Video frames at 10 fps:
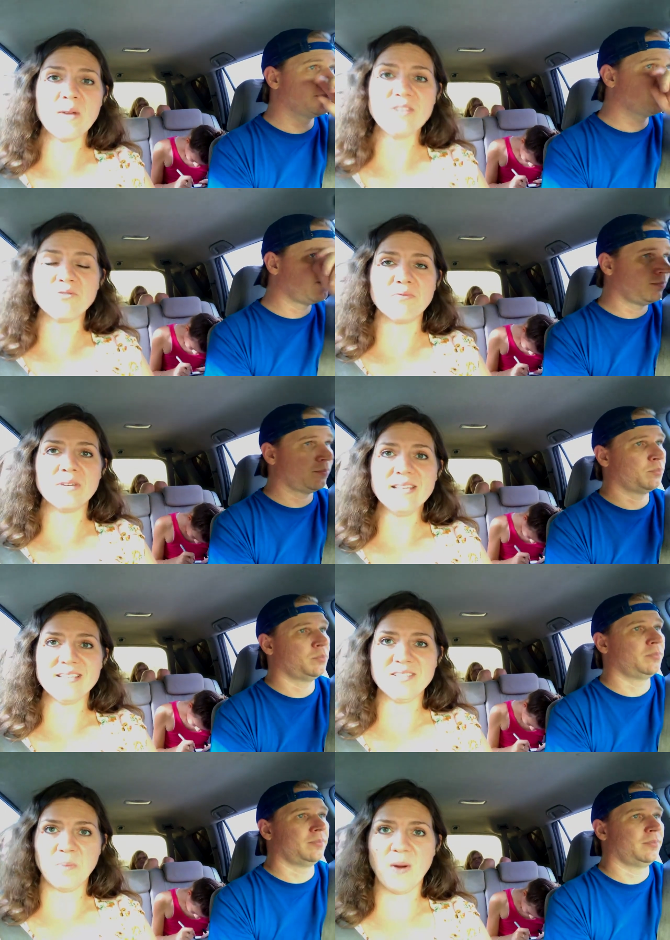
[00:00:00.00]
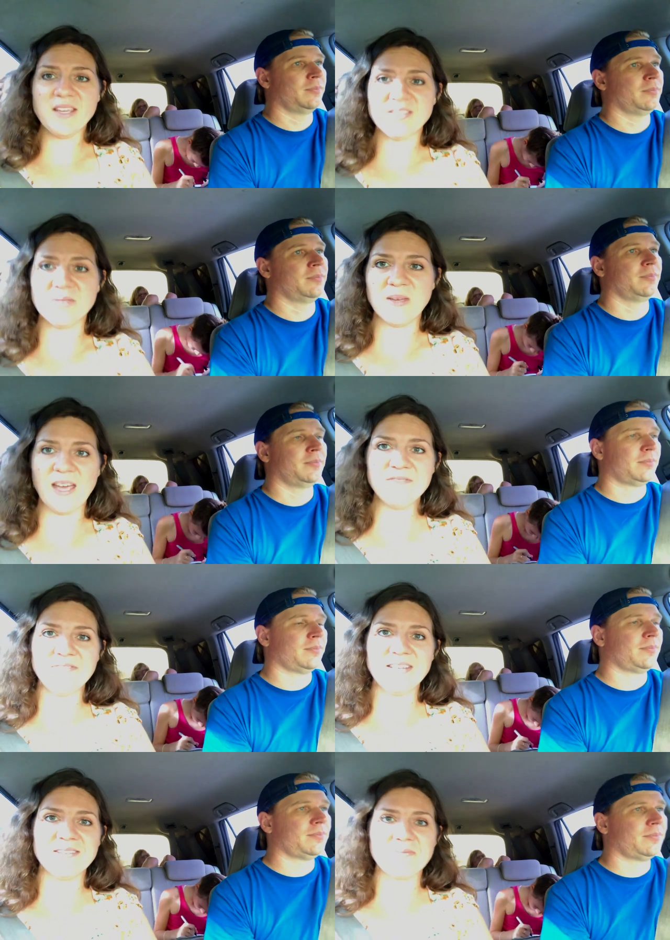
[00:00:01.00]
Speaker 1: which really surprised me. I
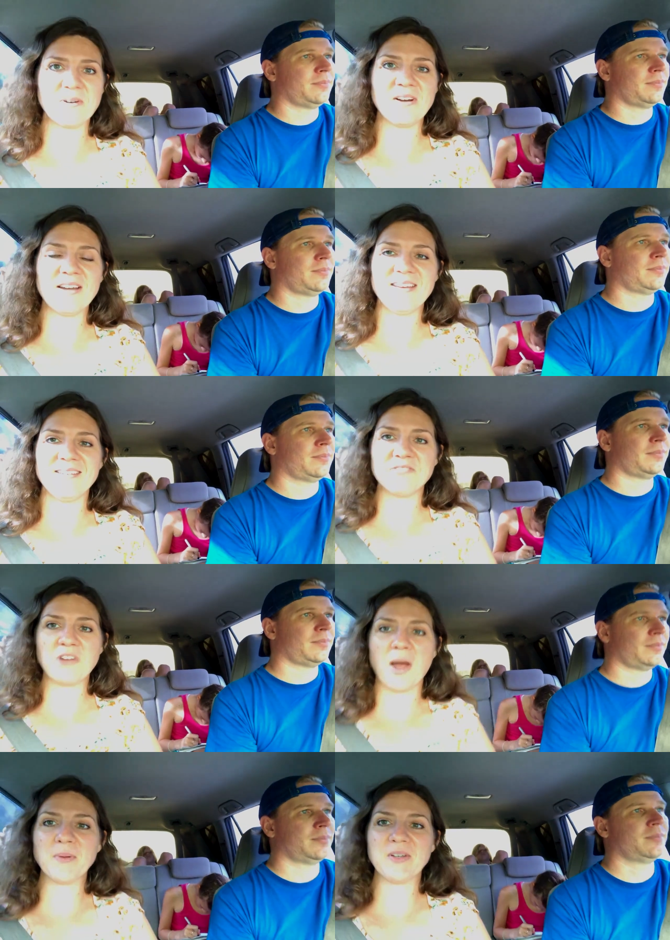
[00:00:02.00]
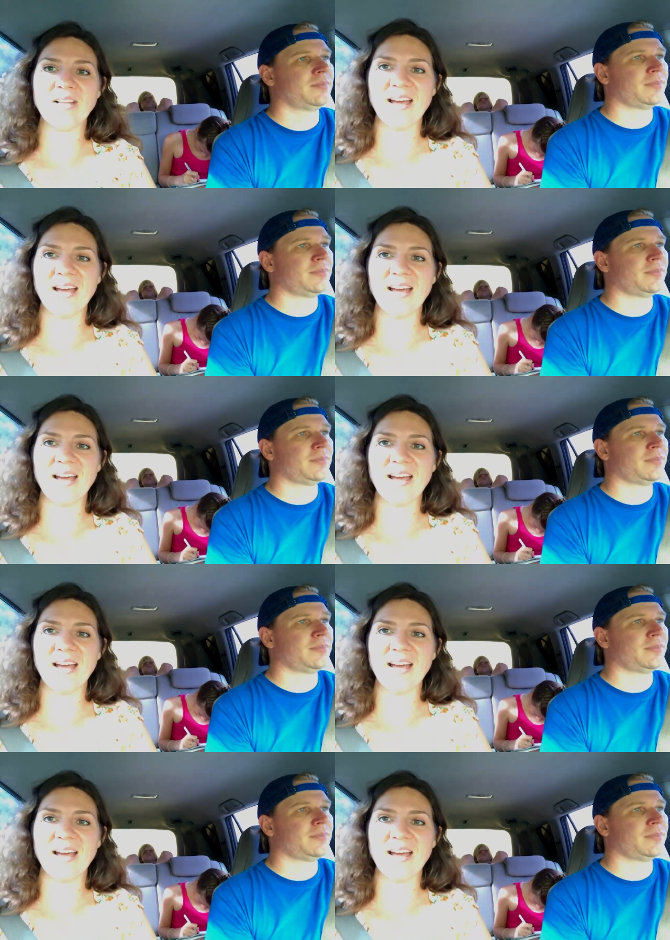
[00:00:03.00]
figured we're on a tropical